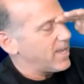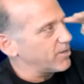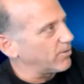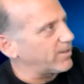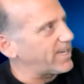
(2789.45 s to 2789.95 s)

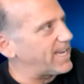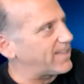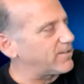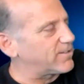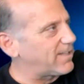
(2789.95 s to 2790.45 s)
You're looking
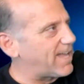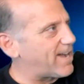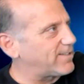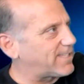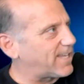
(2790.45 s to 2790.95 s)
at those
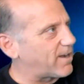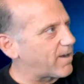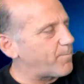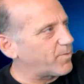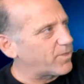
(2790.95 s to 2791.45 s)
clouds that
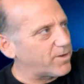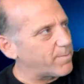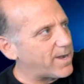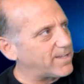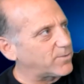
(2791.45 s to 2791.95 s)
are 30
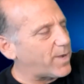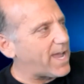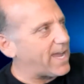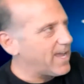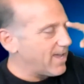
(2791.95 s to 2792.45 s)
miles
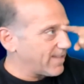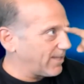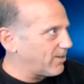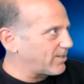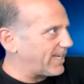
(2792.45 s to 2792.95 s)
away. They
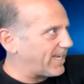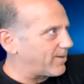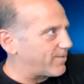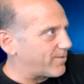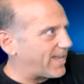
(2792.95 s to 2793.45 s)
look like
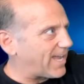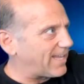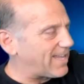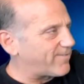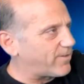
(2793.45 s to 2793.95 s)
they're at eye
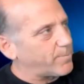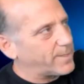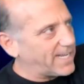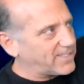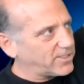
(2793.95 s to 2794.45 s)
level, but
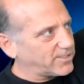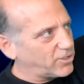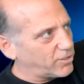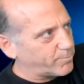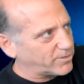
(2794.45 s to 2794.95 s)
that's just
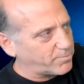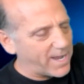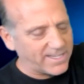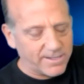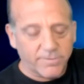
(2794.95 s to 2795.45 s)
due to
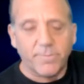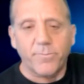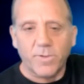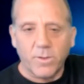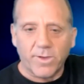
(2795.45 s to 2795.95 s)
perspective.
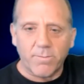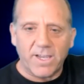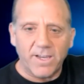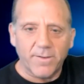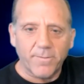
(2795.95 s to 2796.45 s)
You with me?